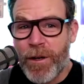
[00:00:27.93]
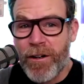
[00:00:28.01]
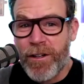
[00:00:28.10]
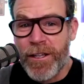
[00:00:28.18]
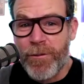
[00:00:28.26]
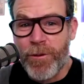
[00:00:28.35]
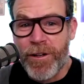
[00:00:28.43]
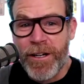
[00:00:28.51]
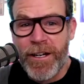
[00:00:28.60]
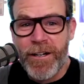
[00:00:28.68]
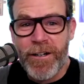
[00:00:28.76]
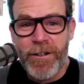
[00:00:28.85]
early. We're
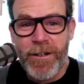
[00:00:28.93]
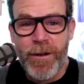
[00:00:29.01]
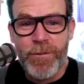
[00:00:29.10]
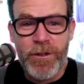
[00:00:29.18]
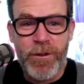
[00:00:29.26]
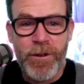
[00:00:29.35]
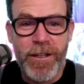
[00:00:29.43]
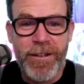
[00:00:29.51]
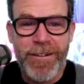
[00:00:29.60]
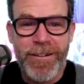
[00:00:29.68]
here. I'm doing it.